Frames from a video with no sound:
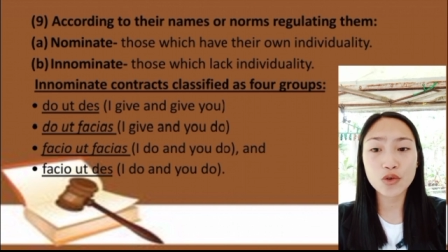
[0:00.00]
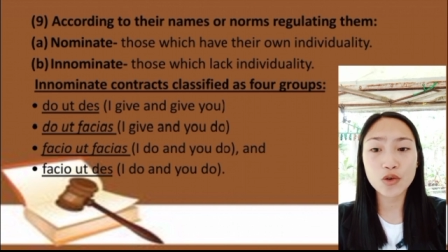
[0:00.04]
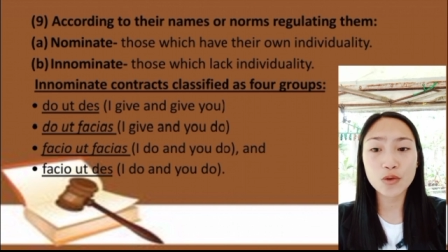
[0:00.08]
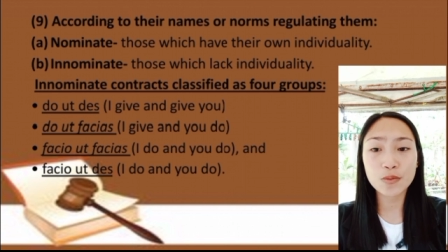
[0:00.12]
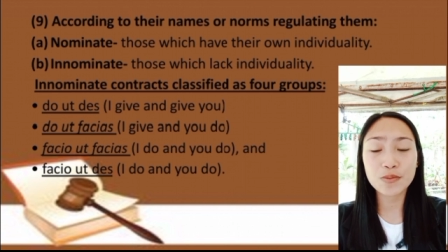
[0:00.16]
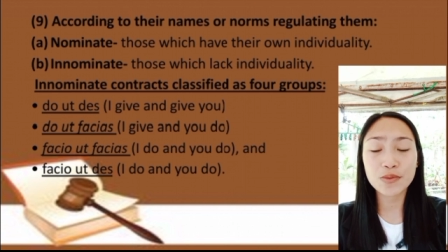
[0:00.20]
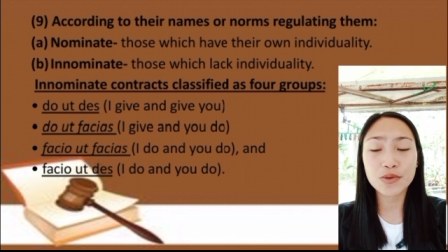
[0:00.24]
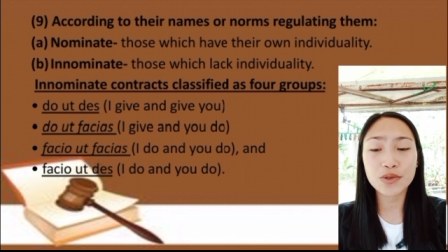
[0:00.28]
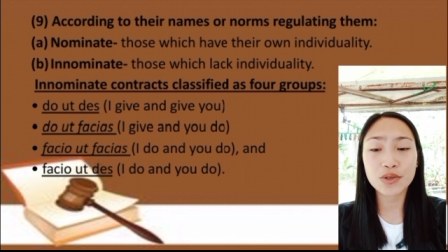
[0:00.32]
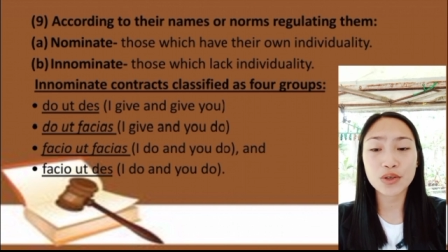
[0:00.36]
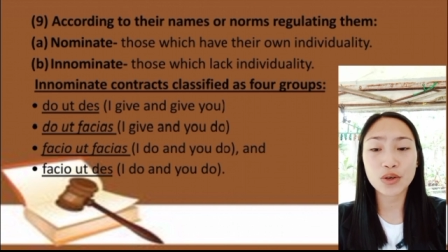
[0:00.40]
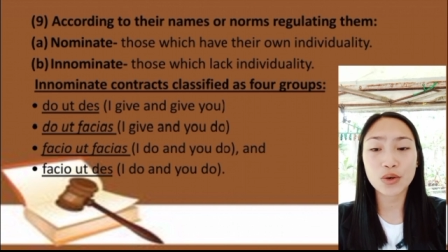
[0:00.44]

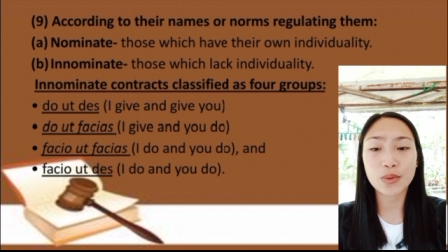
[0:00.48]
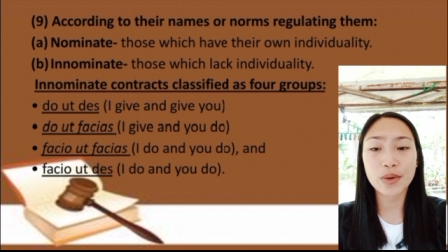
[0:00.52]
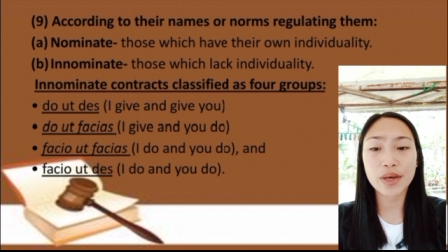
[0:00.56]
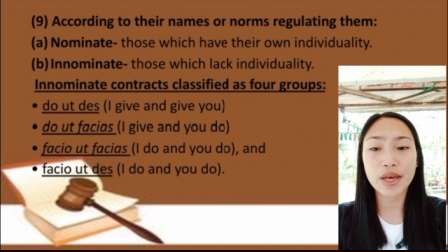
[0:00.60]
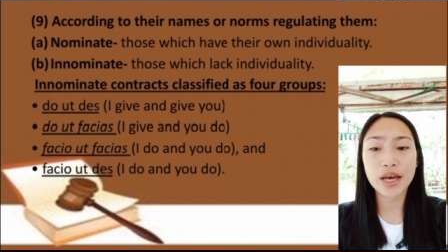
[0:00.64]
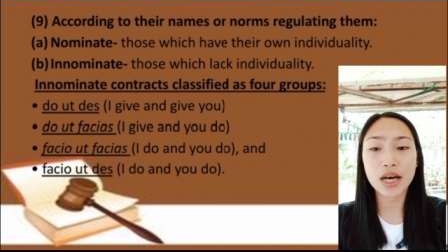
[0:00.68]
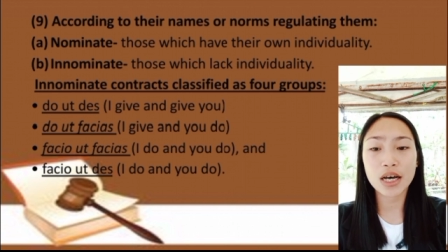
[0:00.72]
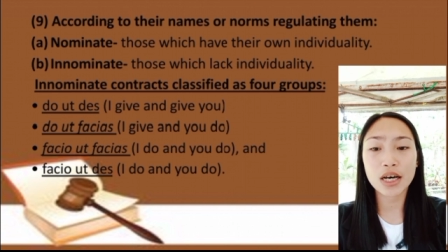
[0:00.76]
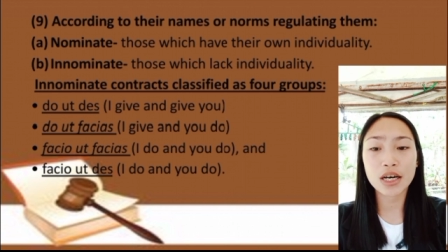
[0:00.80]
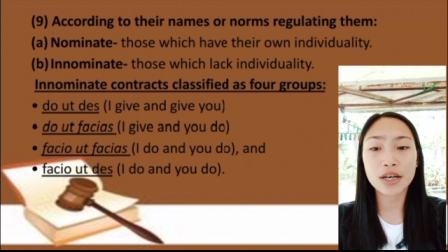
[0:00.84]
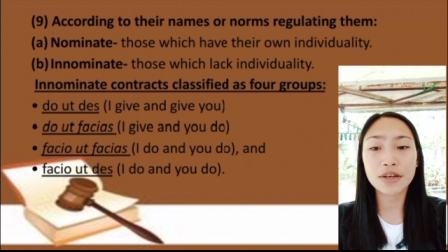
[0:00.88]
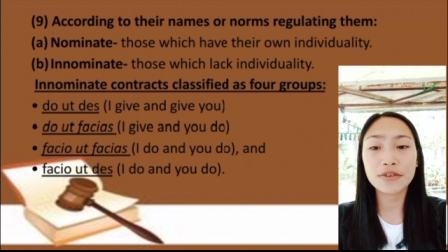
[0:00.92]
So we
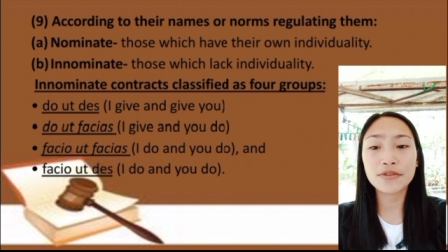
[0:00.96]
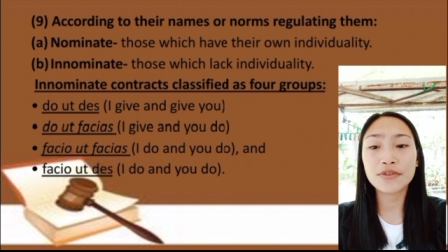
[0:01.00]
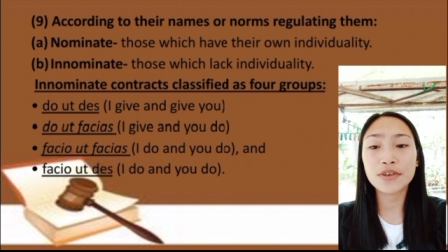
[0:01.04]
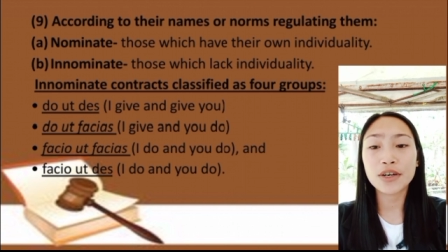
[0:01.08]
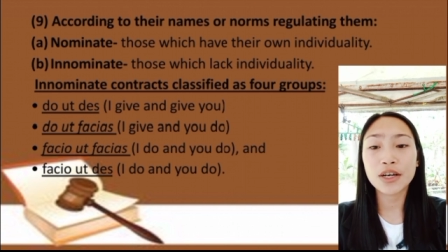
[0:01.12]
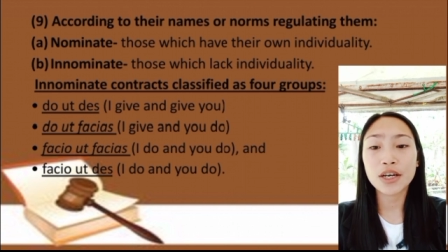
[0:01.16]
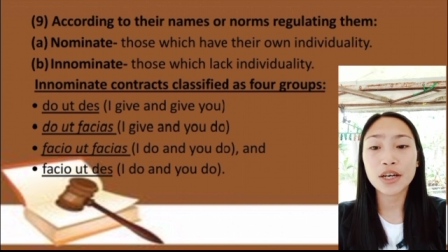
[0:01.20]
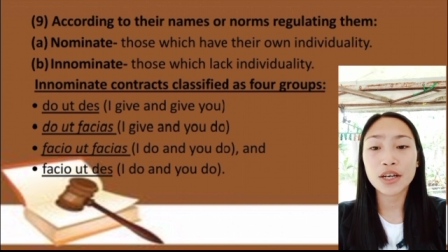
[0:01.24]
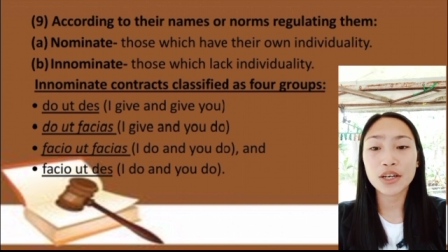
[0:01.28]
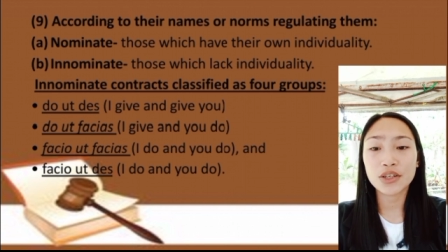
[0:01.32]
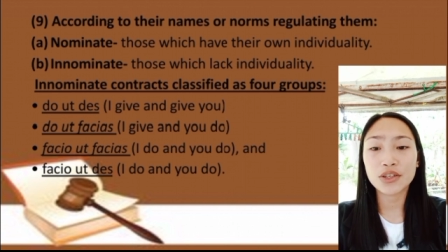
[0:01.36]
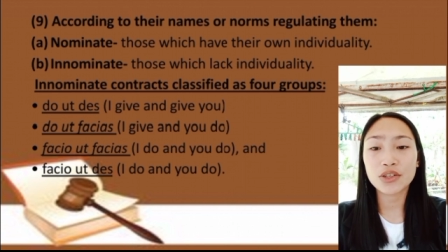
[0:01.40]
have
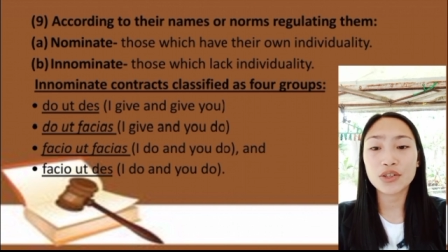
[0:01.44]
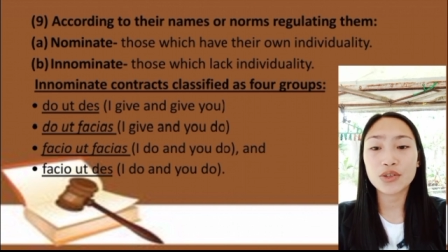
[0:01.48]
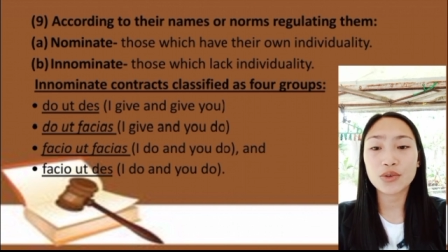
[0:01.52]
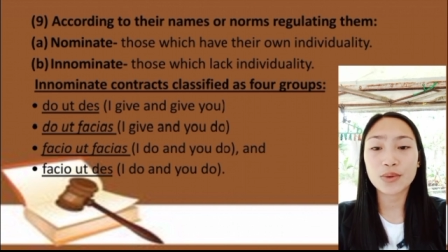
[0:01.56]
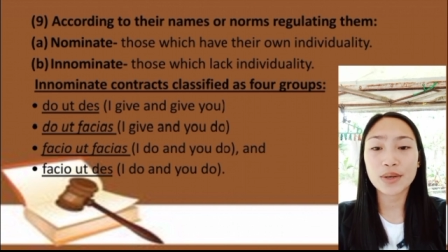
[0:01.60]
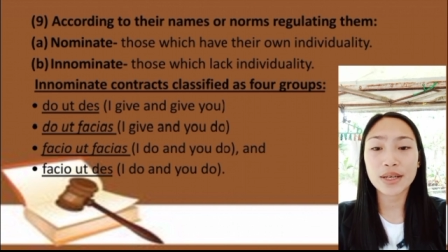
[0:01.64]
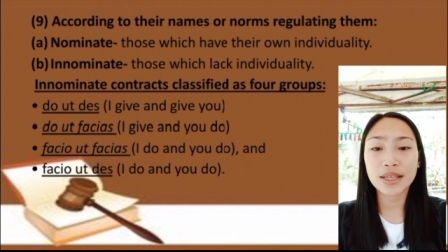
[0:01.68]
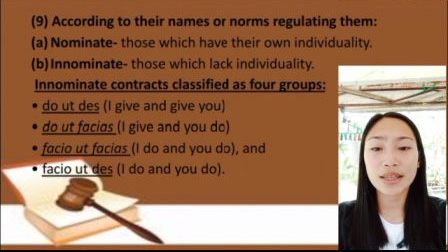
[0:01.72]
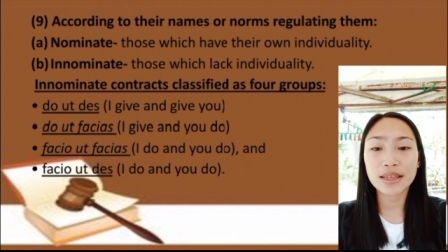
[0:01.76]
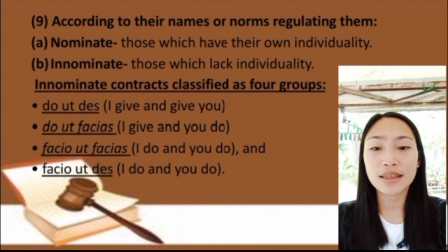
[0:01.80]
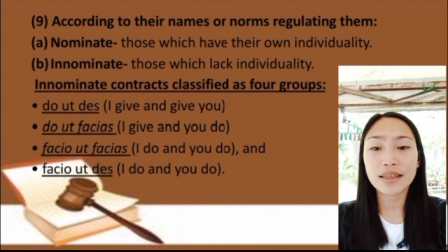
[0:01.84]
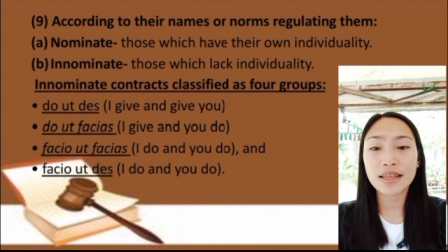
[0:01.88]
do it
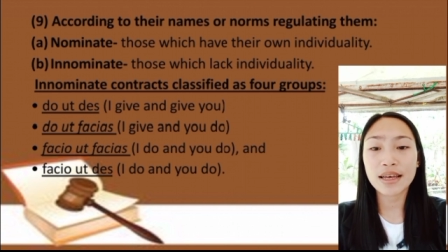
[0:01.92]
des,